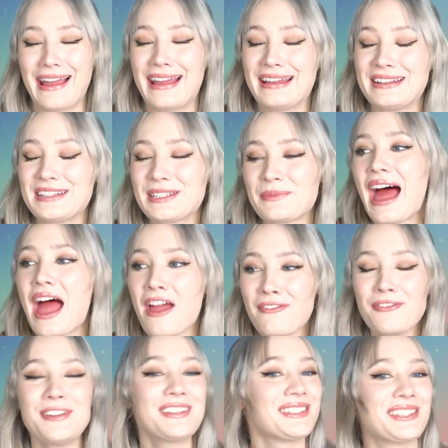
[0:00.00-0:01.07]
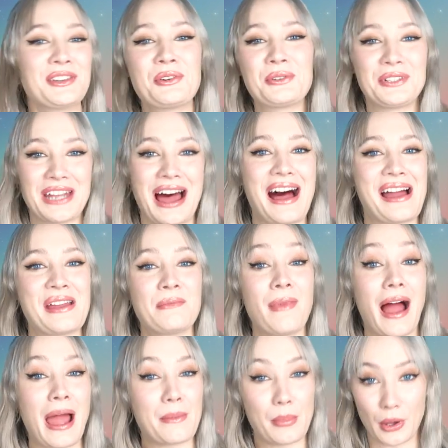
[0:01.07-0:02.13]
and every single
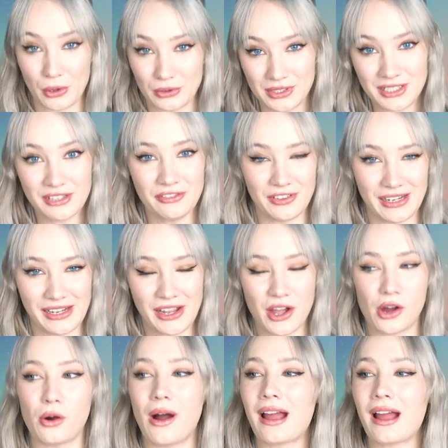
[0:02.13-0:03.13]
time I post a video,